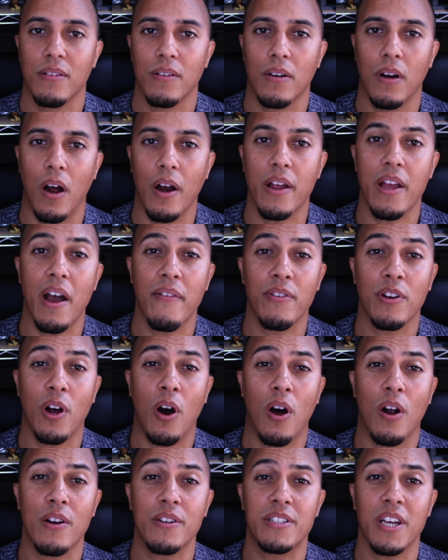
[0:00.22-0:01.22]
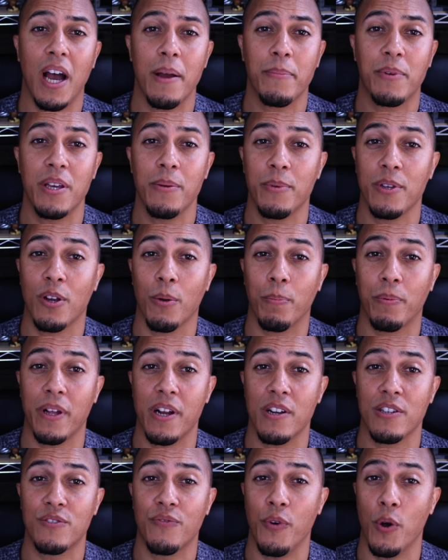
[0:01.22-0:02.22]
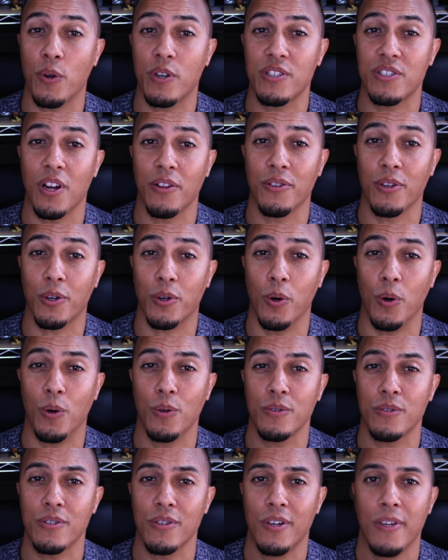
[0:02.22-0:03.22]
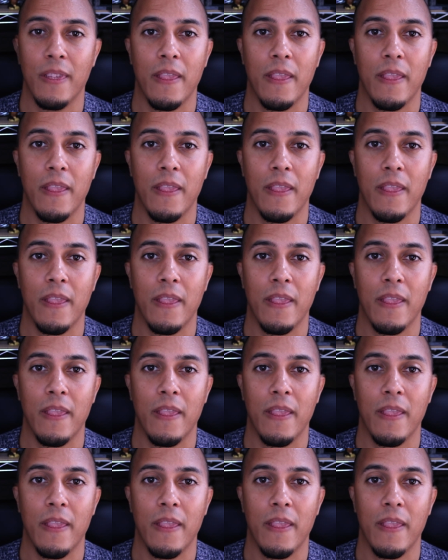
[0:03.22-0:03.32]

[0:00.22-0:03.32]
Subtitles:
Are you having a hard time keeping your players focused on their goals?